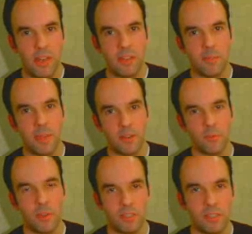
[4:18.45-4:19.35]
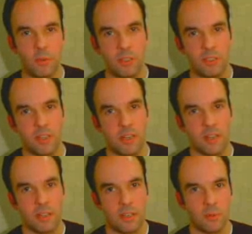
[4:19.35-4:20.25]
the main reason it was
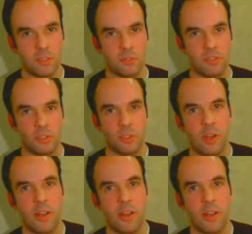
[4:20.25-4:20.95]
destroyed?